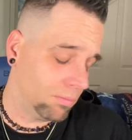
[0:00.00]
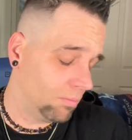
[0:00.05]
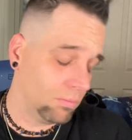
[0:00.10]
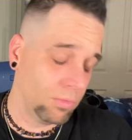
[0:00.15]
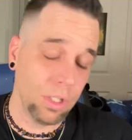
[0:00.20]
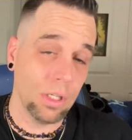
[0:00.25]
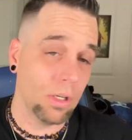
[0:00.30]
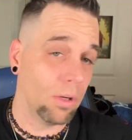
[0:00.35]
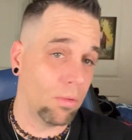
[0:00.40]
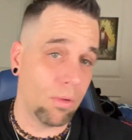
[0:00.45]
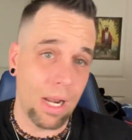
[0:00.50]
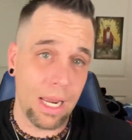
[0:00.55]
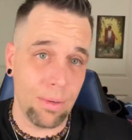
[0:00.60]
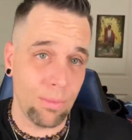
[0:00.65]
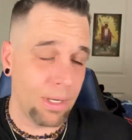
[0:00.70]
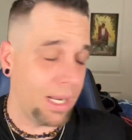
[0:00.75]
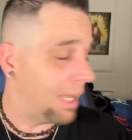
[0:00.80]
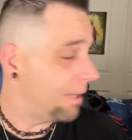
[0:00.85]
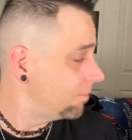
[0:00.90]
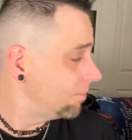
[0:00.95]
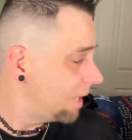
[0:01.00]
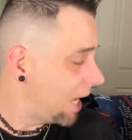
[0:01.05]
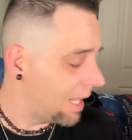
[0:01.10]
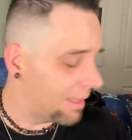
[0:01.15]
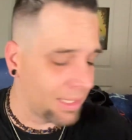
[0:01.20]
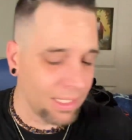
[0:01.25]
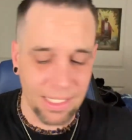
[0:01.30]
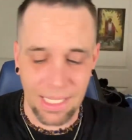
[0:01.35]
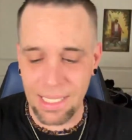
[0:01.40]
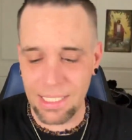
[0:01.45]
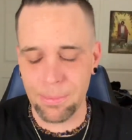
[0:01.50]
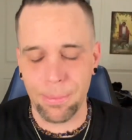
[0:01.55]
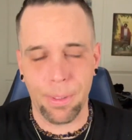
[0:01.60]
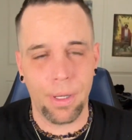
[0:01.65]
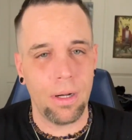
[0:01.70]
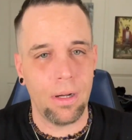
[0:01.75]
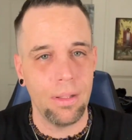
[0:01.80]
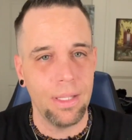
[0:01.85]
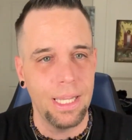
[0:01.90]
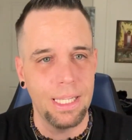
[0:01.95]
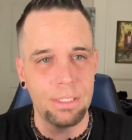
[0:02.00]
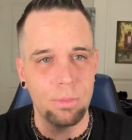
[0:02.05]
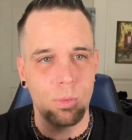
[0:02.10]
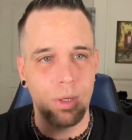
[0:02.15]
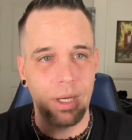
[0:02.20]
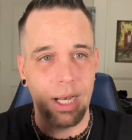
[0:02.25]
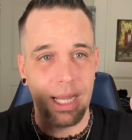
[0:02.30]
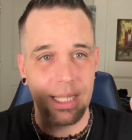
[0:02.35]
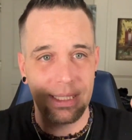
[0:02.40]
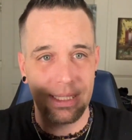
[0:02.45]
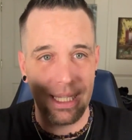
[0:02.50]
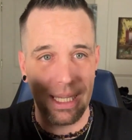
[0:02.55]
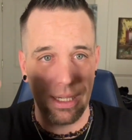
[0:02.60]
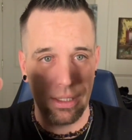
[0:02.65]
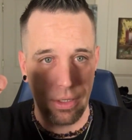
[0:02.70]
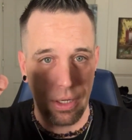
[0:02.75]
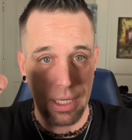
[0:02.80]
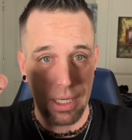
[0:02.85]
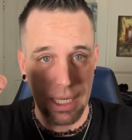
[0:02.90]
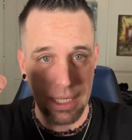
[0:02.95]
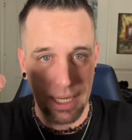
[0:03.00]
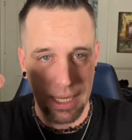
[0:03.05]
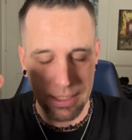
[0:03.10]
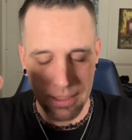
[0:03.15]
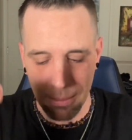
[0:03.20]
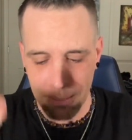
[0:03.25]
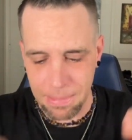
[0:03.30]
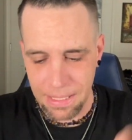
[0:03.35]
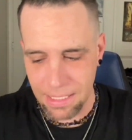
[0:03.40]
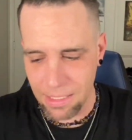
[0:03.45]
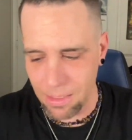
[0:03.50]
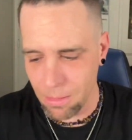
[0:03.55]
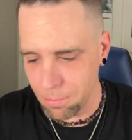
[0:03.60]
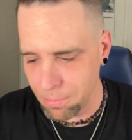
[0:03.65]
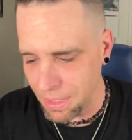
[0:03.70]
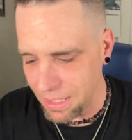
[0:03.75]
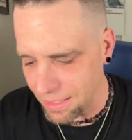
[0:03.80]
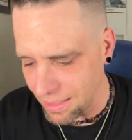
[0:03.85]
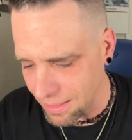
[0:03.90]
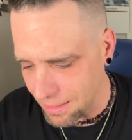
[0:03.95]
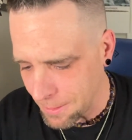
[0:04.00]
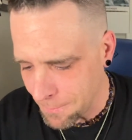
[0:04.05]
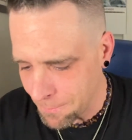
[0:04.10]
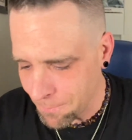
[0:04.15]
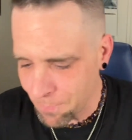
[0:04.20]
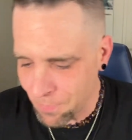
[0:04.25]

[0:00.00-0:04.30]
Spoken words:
right when I got the Les Paul, that's what I settled on. I liked a medium pick.